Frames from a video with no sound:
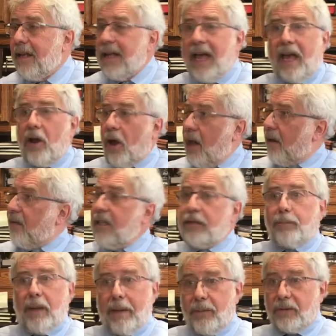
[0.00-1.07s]
And all of these
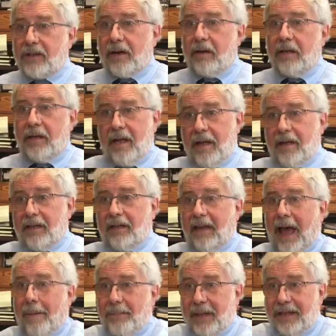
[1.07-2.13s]
people started
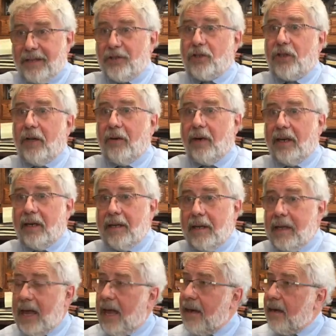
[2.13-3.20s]
clapping and cheering.
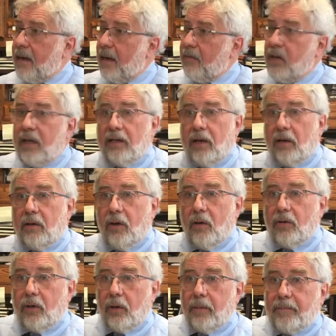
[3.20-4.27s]
And the
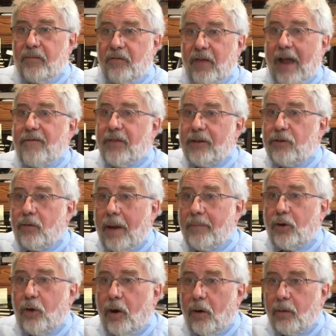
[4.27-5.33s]
local fife and drum
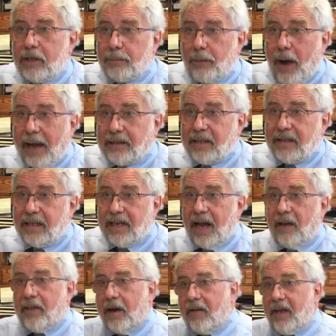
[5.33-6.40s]
corps was practicing down
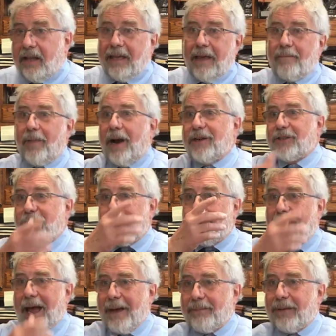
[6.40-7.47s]
there. They came marching
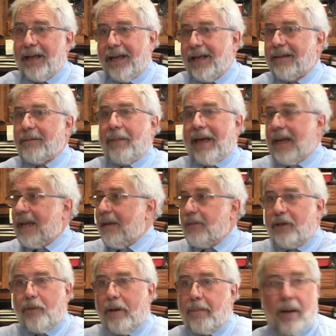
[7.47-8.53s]
by, playing the Battle Hymn of the
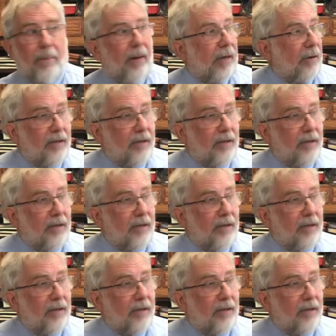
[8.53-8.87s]
Republic or